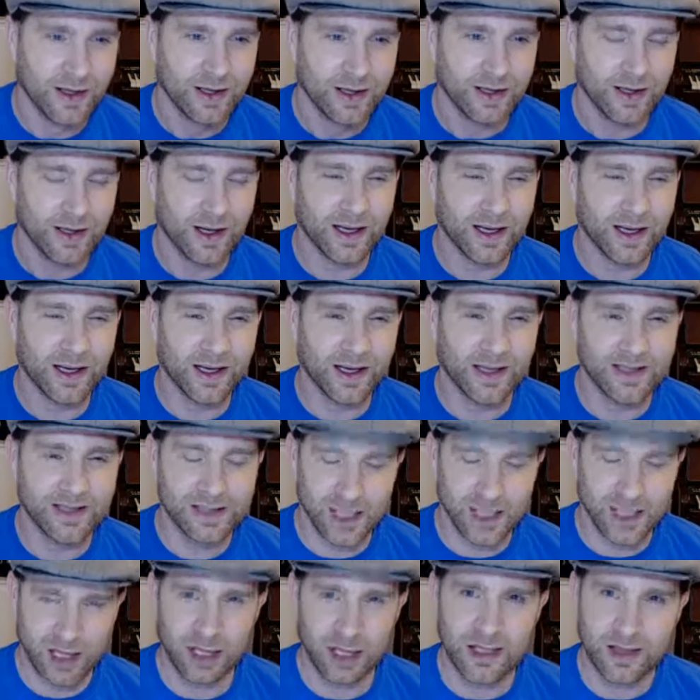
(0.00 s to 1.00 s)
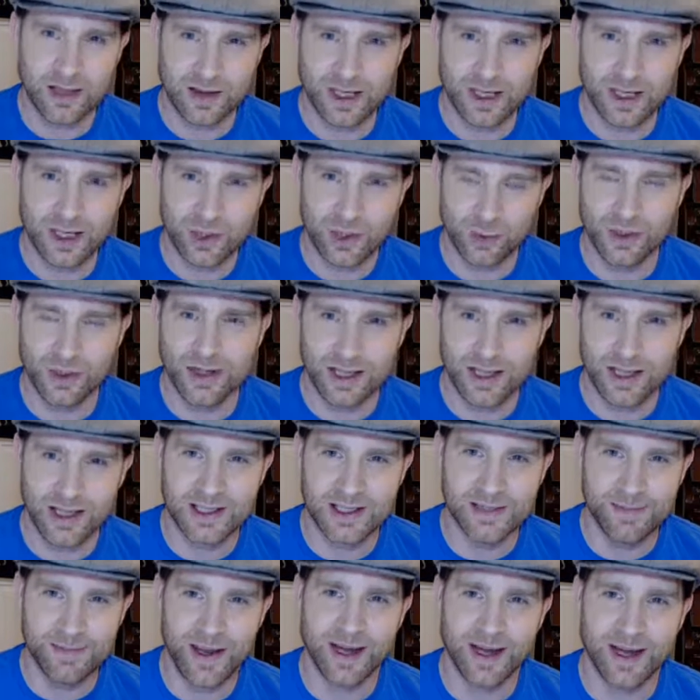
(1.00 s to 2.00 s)
Like, it's the kind of thing you wouldn't
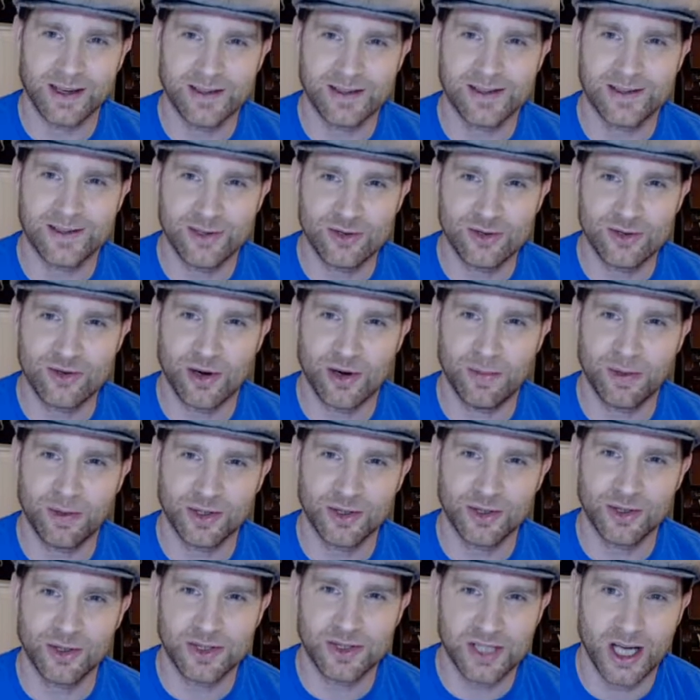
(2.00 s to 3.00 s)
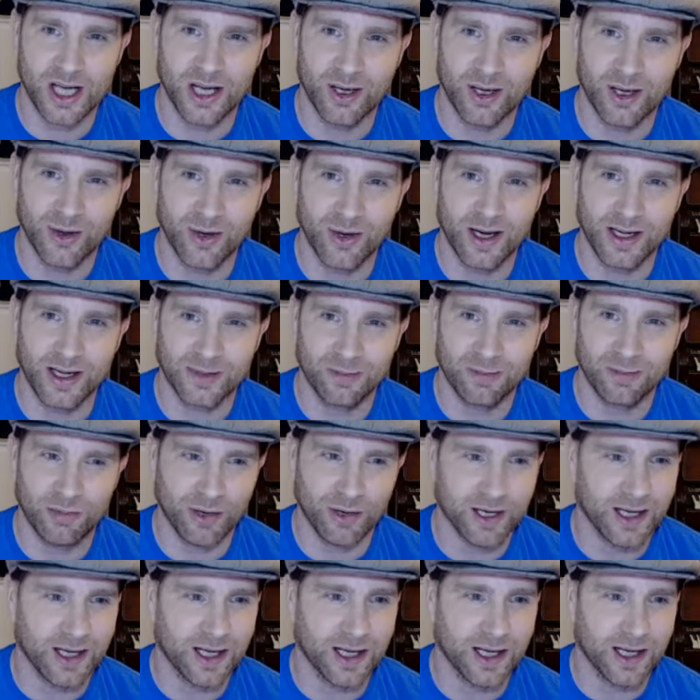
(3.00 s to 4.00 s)
expect to drop on your toe and
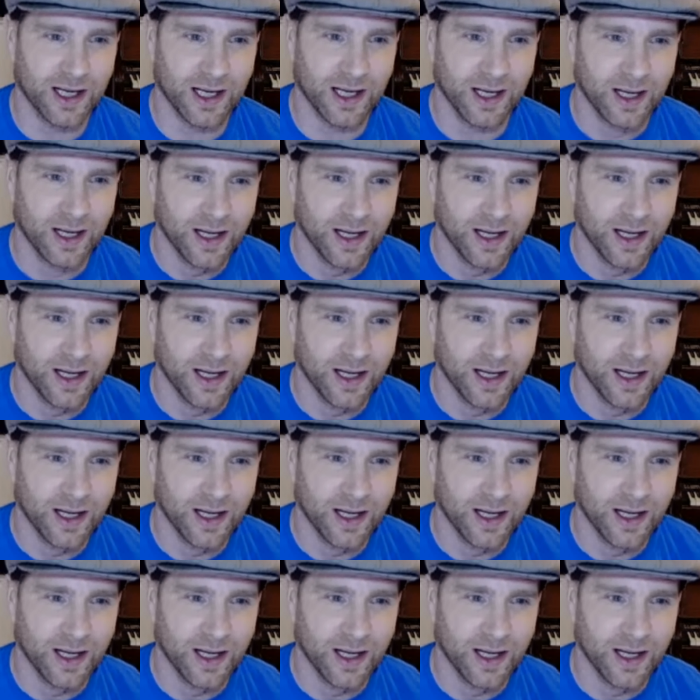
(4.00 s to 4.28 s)
break it.